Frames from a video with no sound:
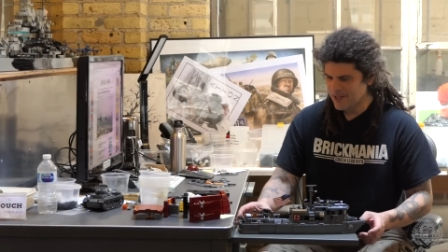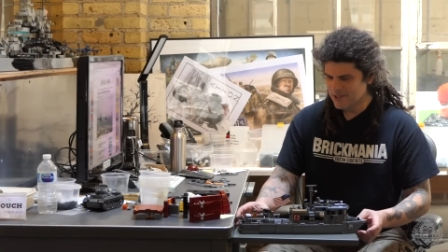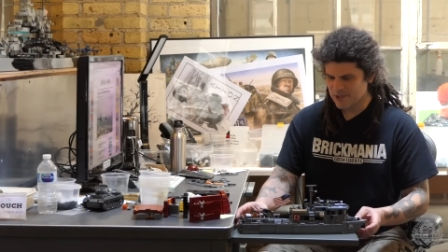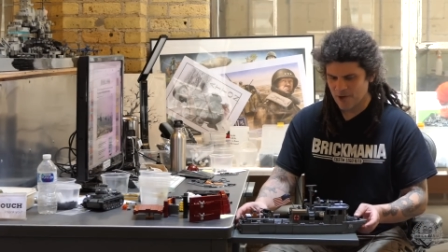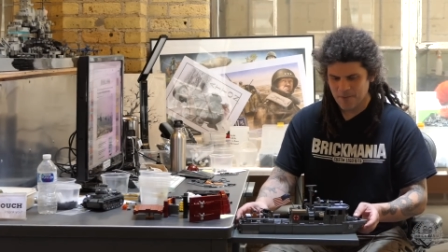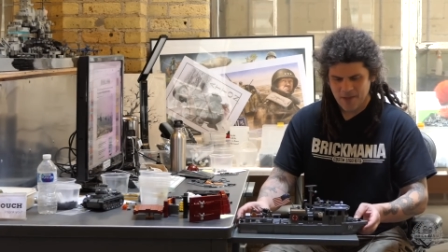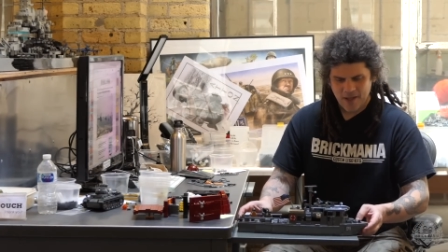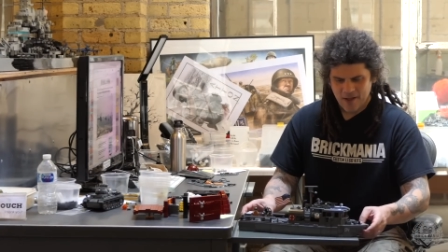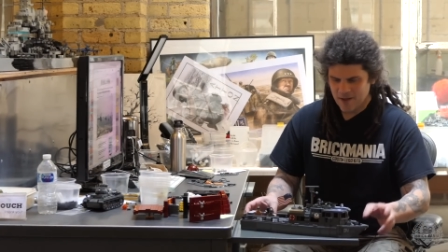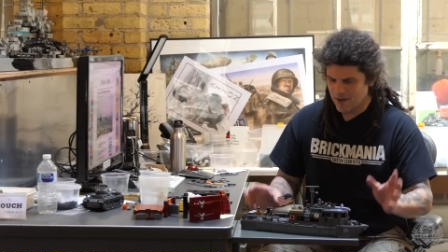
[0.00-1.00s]
So.
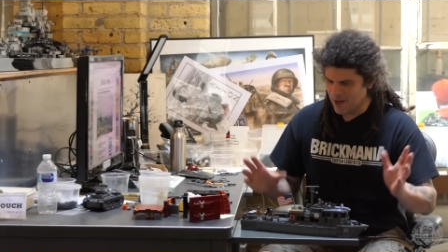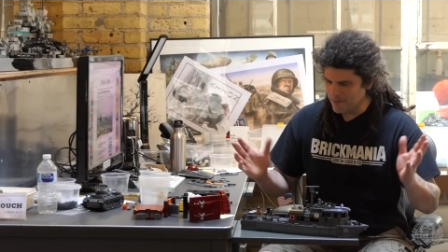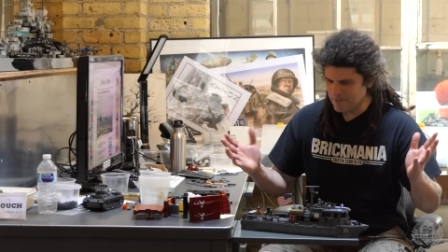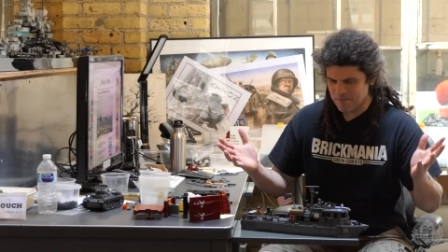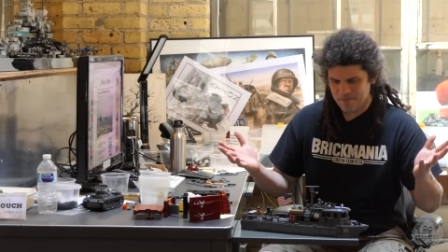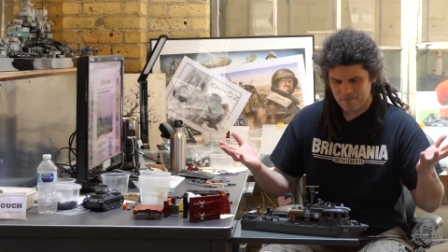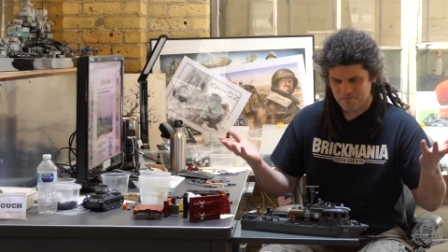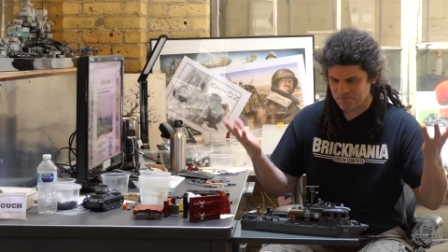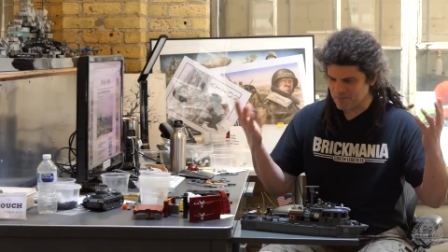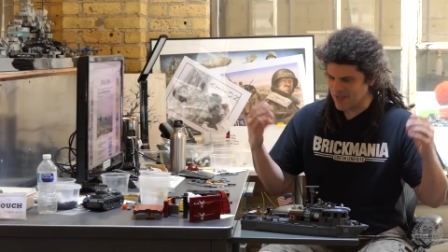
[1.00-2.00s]
Um,
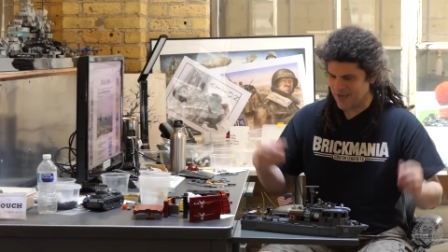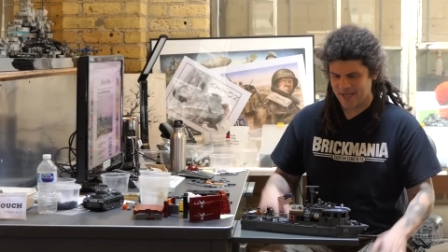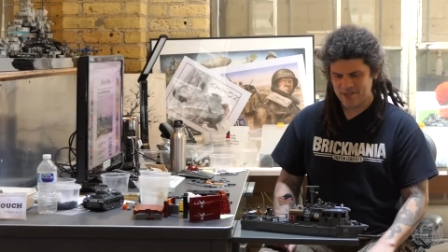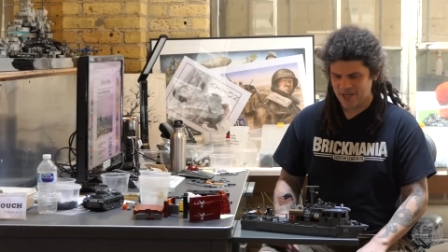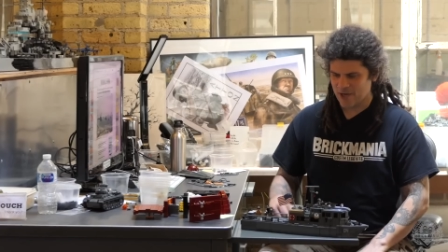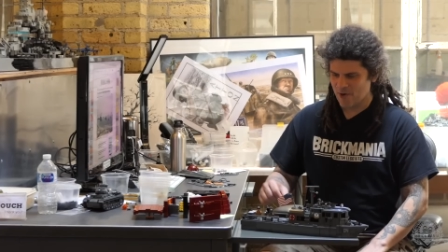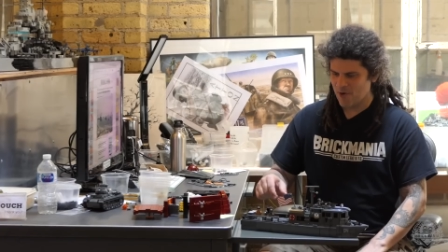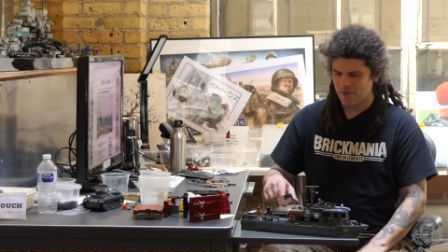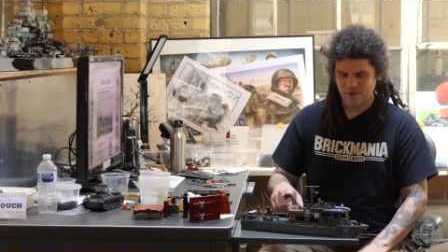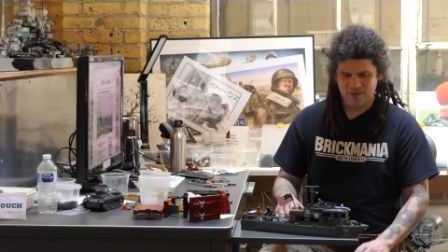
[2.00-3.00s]
I guess I could go
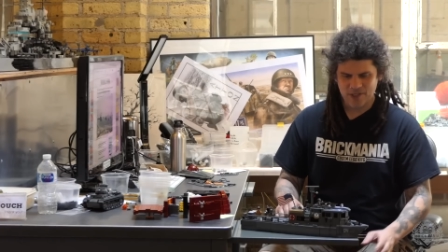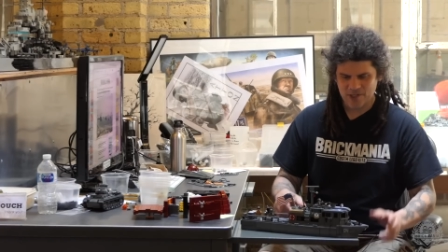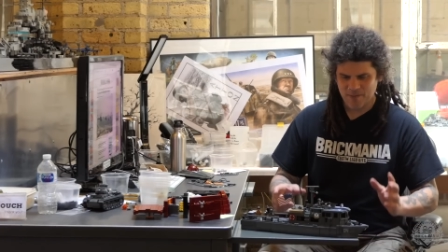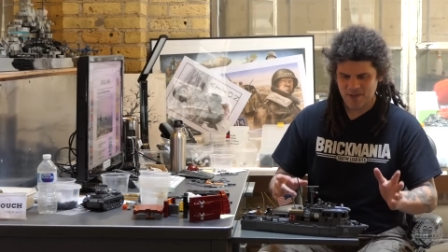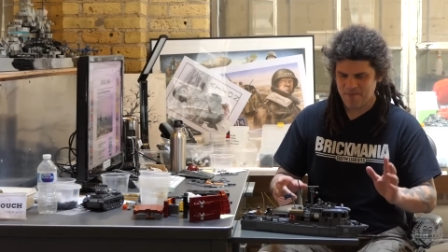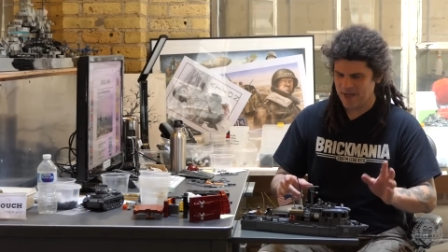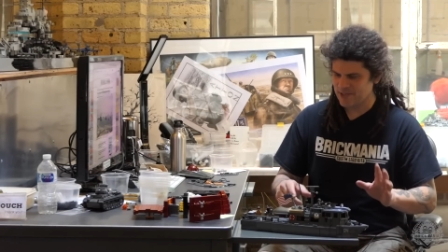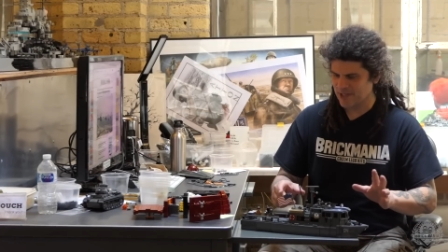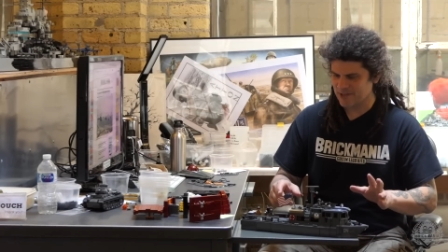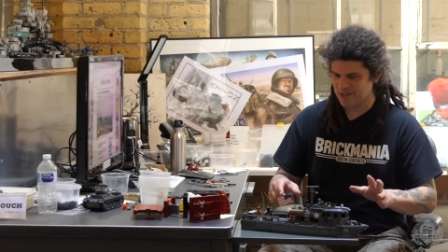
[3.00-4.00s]
over just some of the
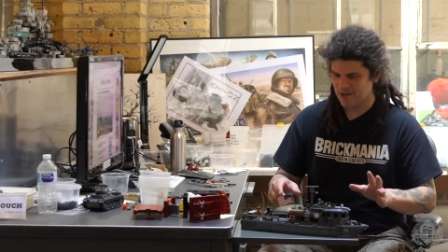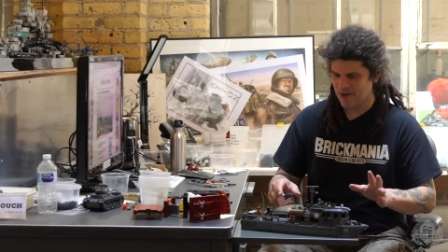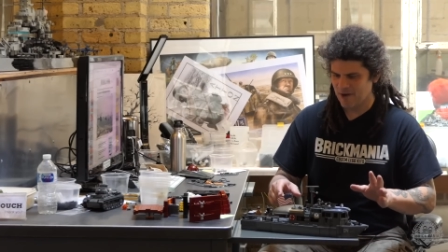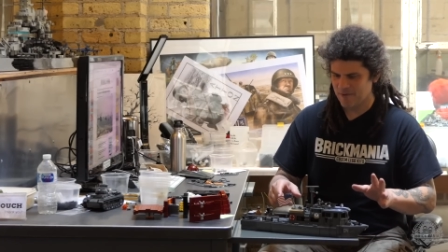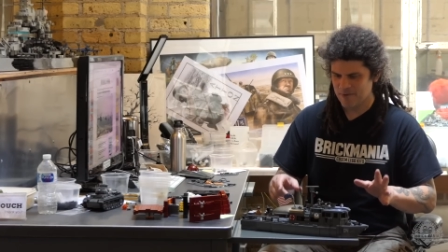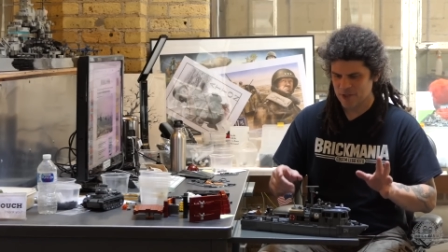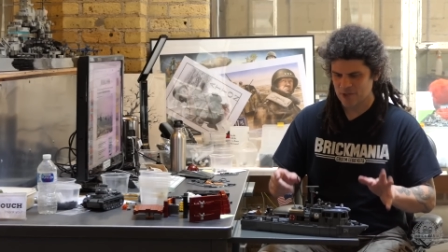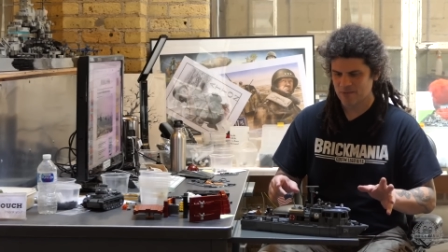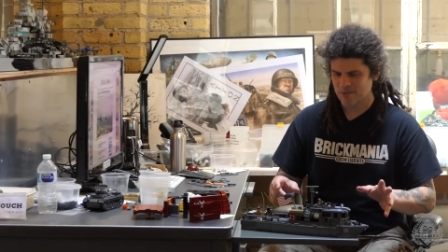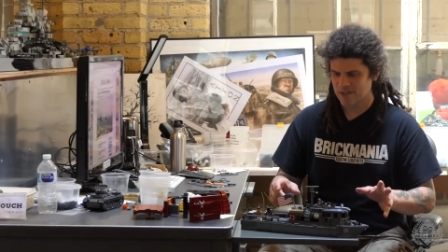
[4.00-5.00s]
basics of
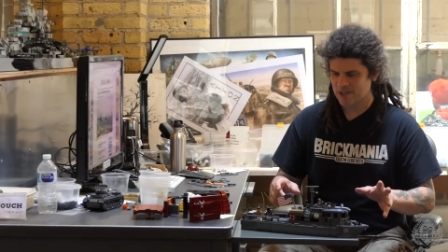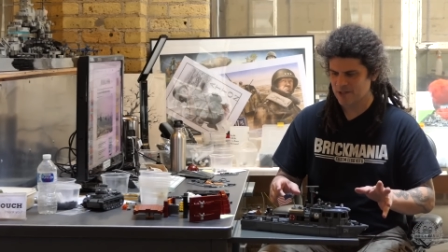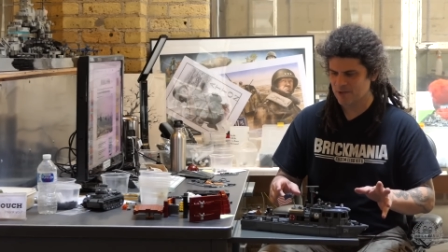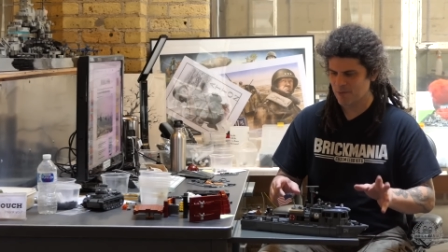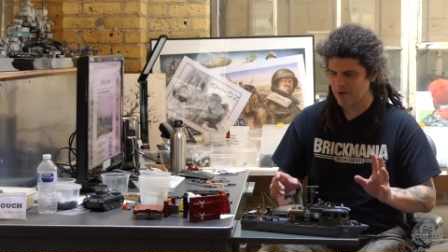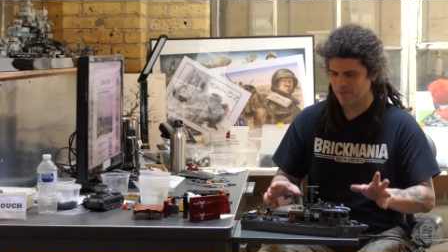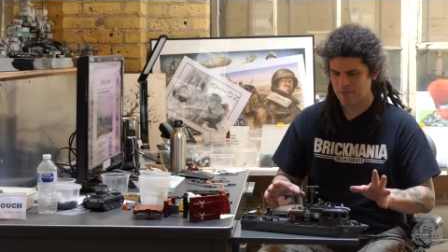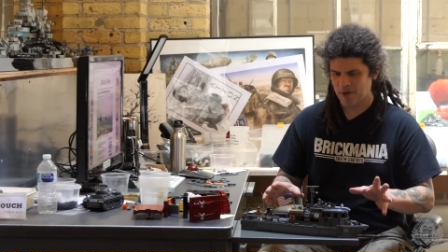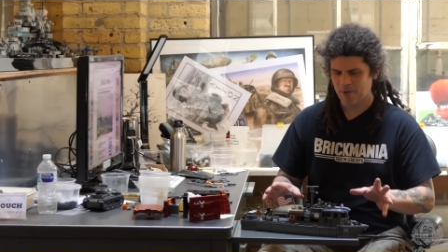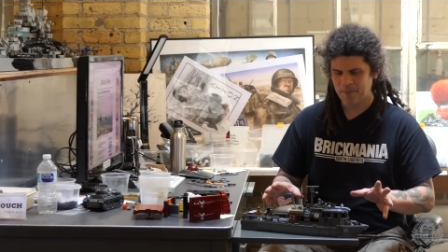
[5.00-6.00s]
the, the Swift
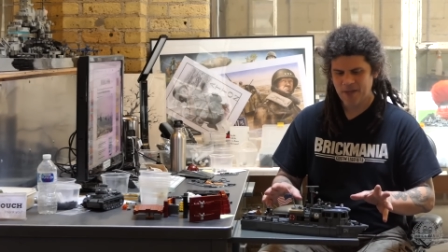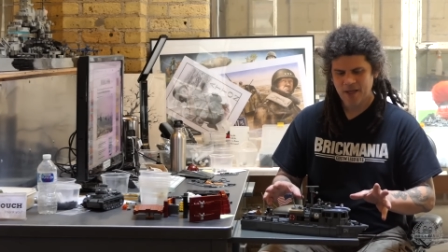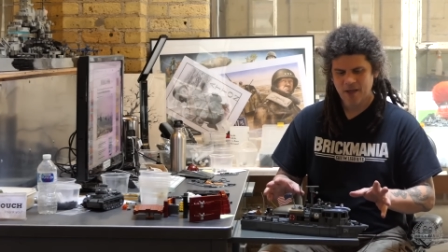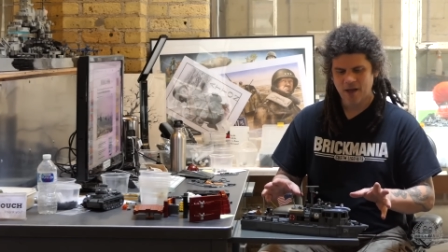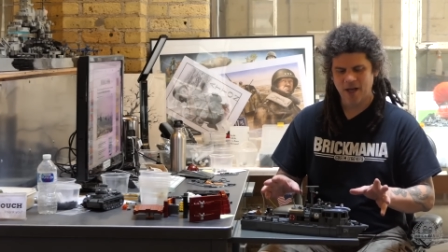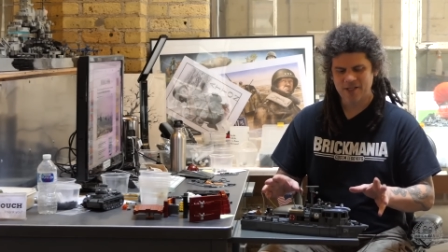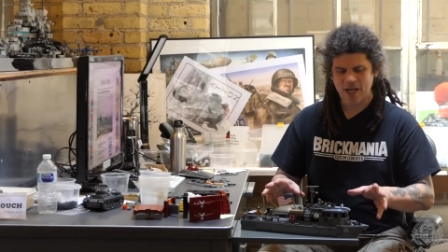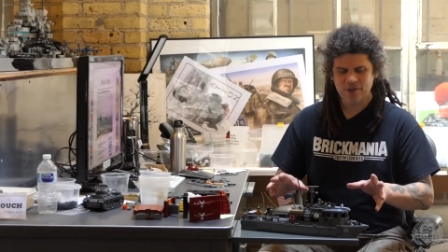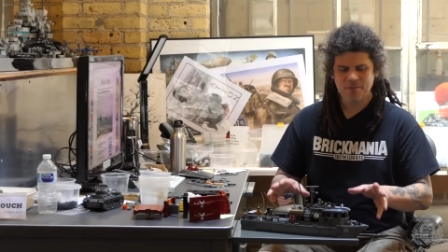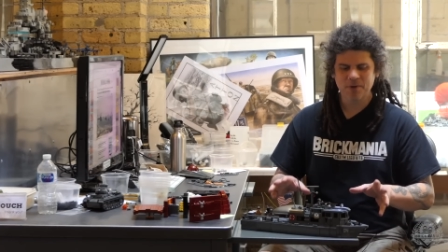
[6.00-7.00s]
boat. Uh, it's actually